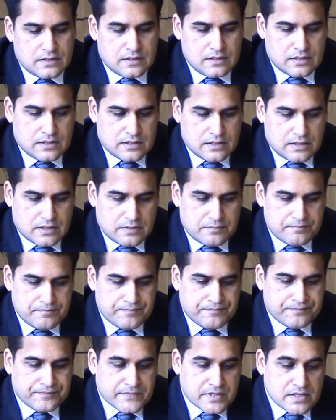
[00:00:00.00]

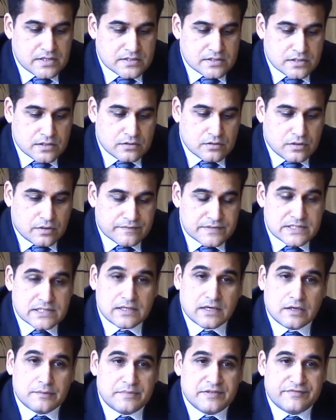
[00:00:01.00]
So obviously
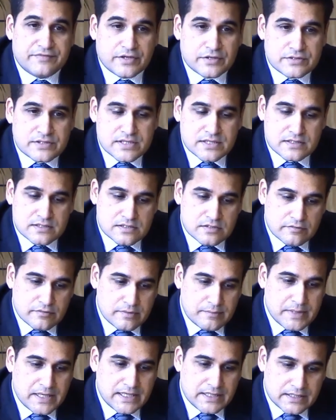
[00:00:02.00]
I'll be voting to
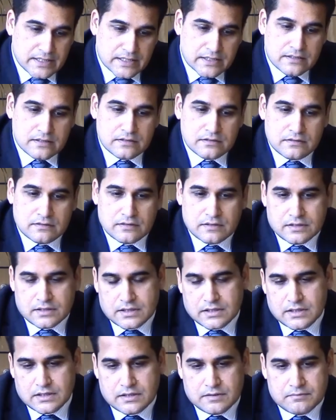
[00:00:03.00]
remain in.
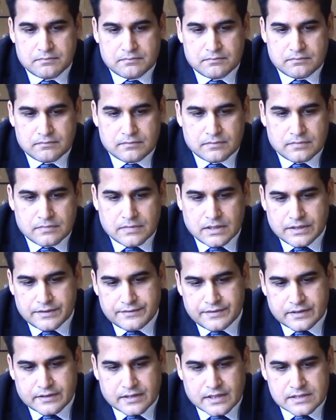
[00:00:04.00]
I
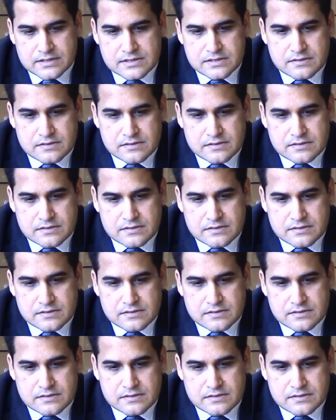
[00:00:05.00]
think that's